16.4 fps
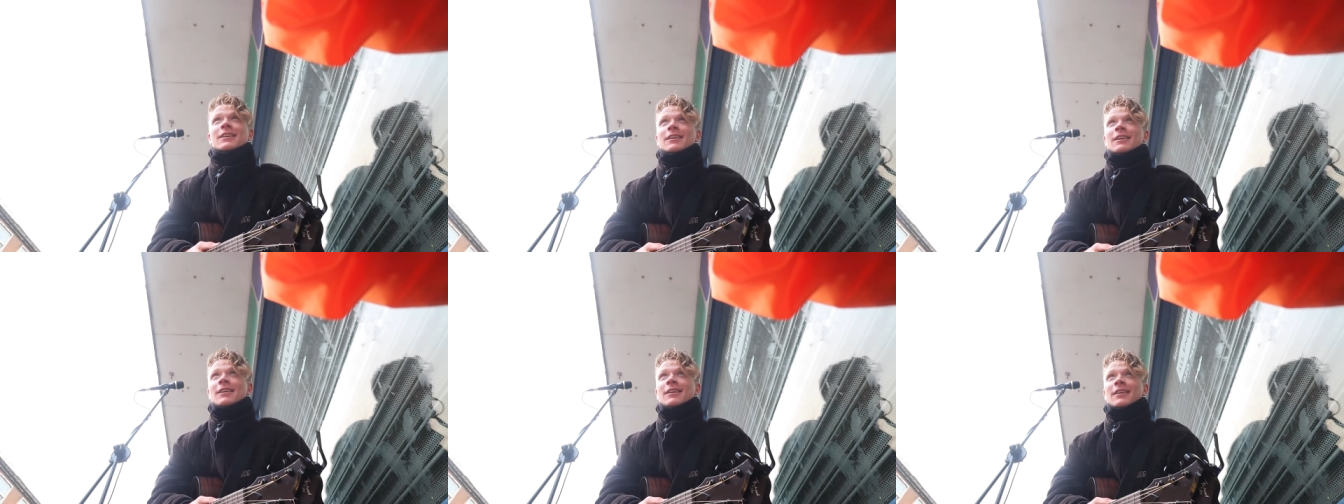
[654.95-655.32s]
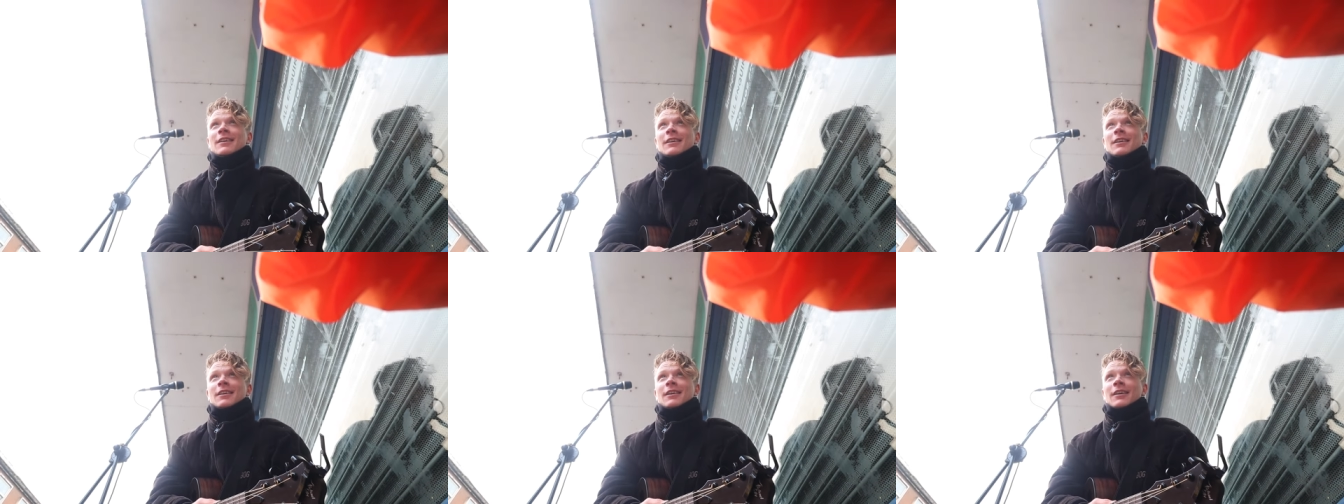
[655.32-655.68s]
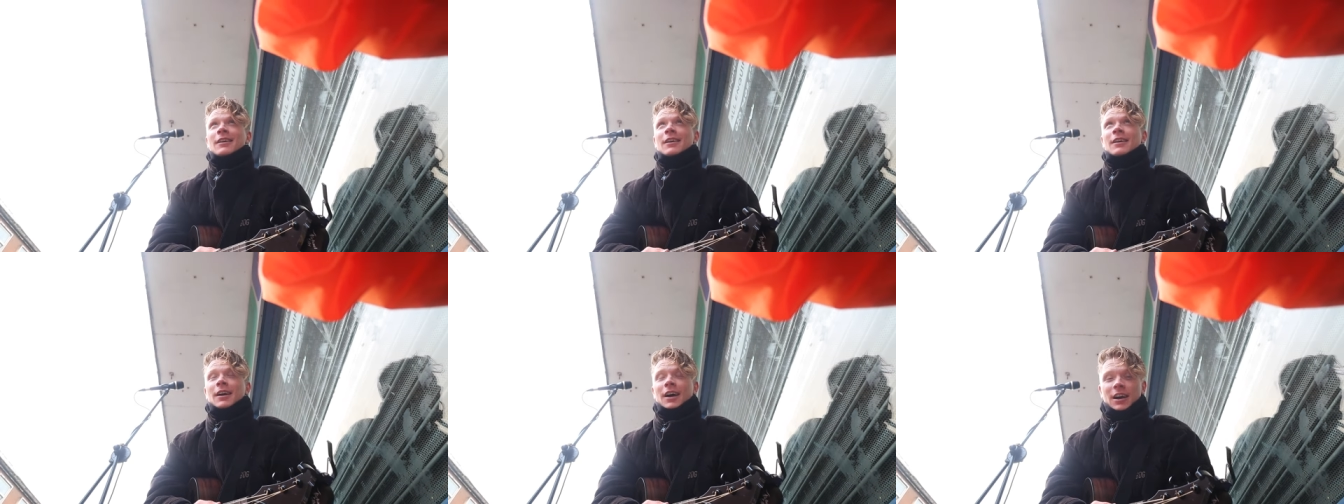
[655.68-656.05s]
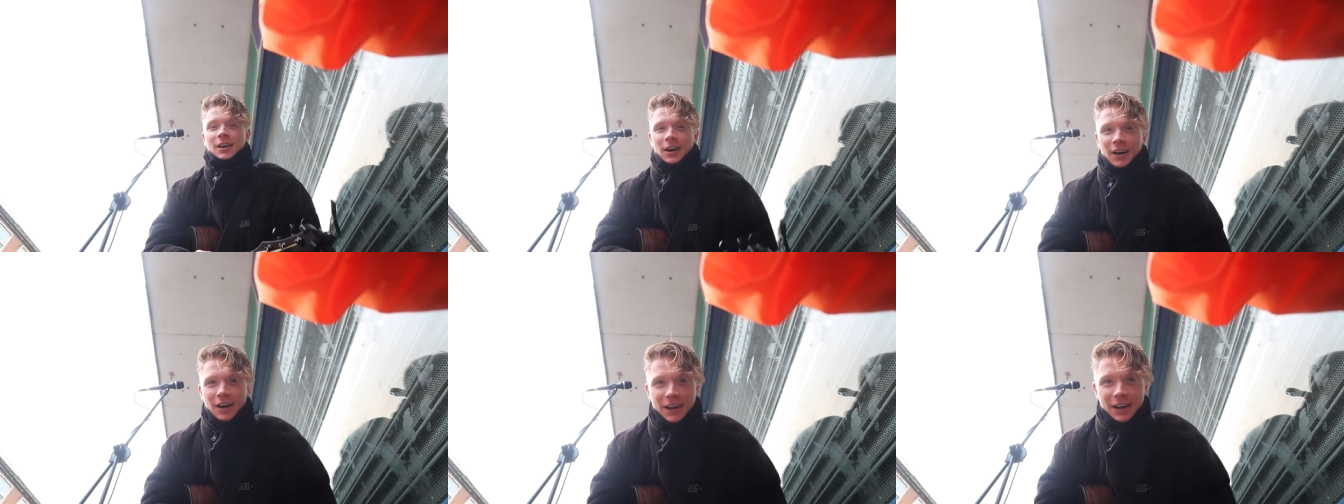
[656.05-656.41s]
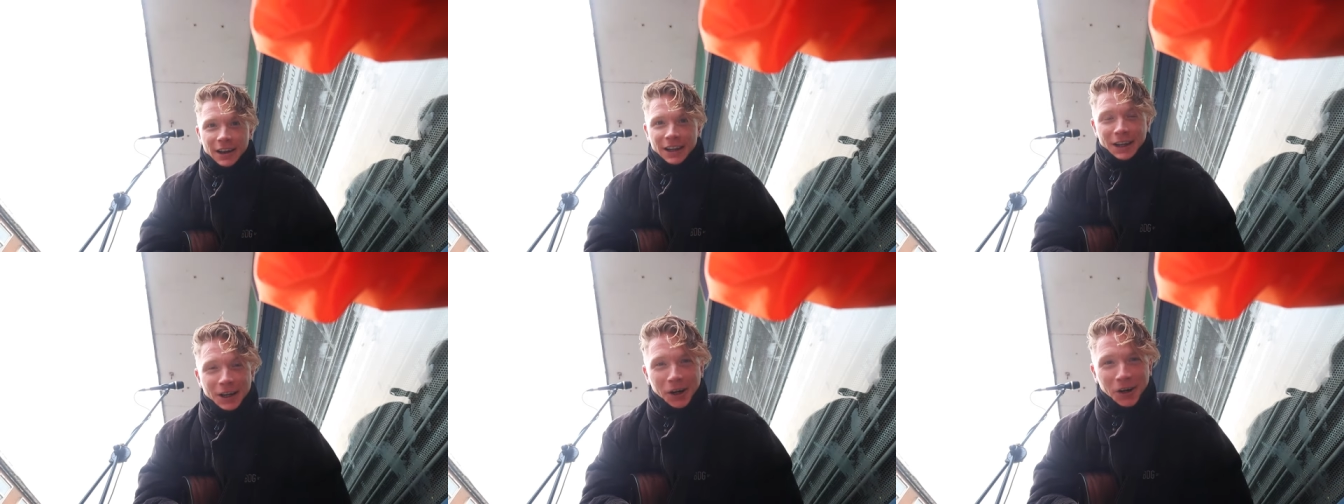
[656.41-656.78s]
I
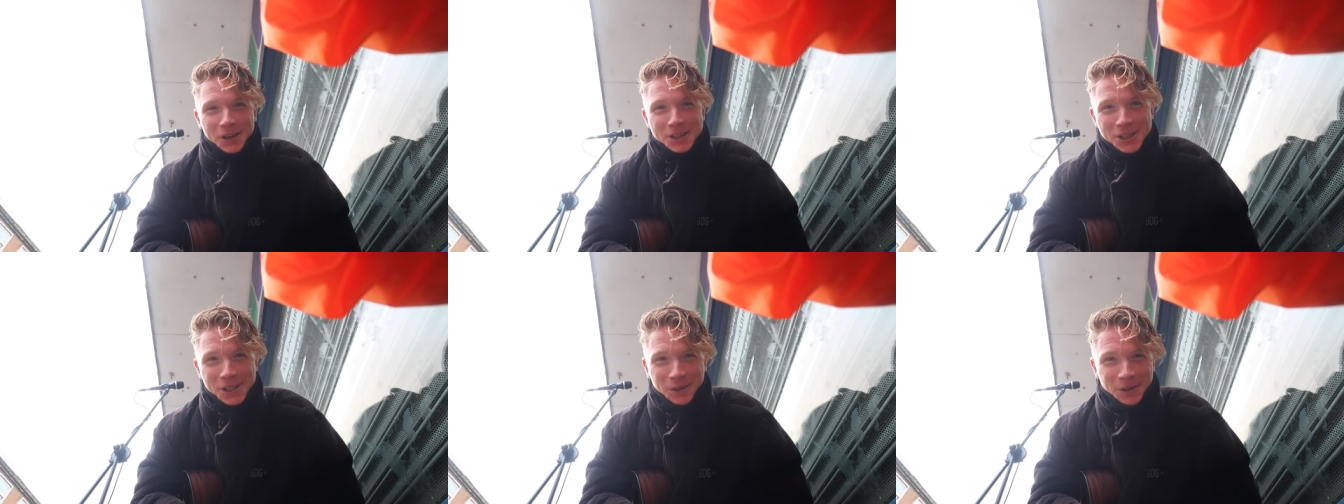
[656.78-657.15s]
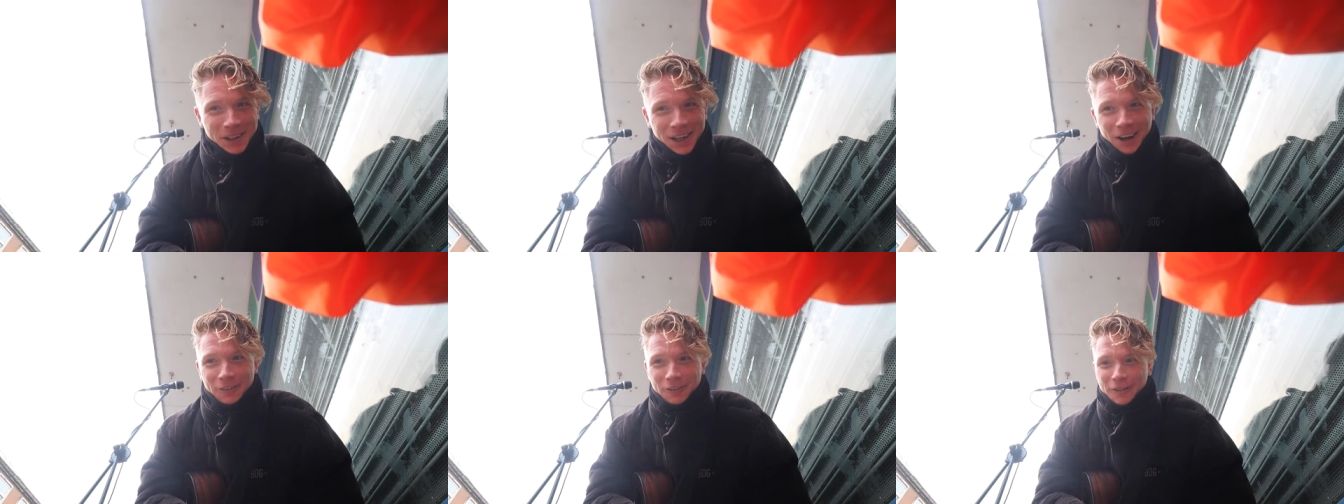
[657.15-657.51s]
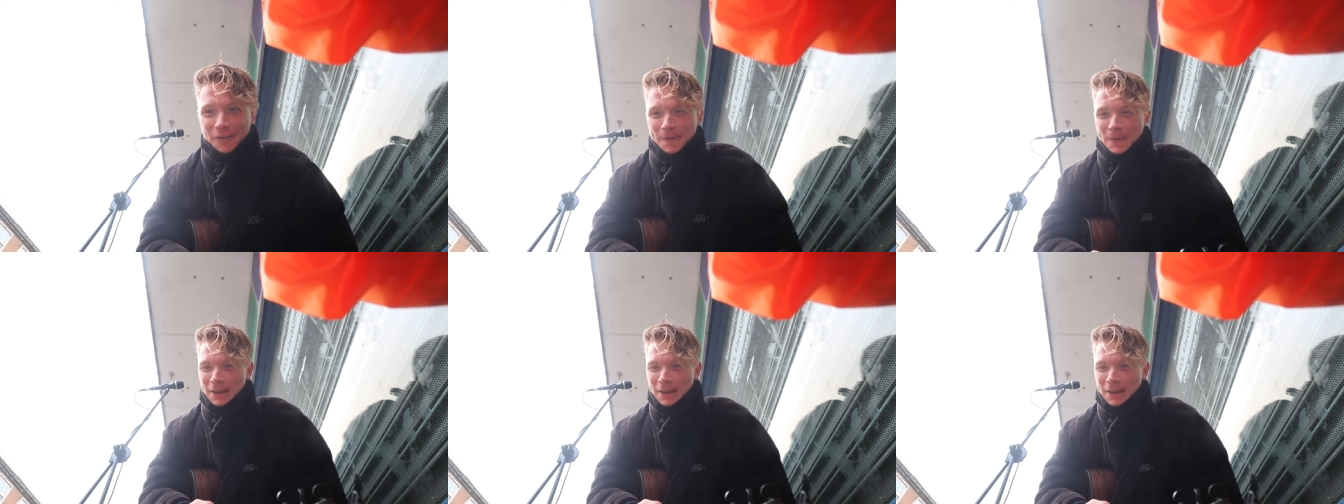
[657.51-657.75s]
can't encourage you enough.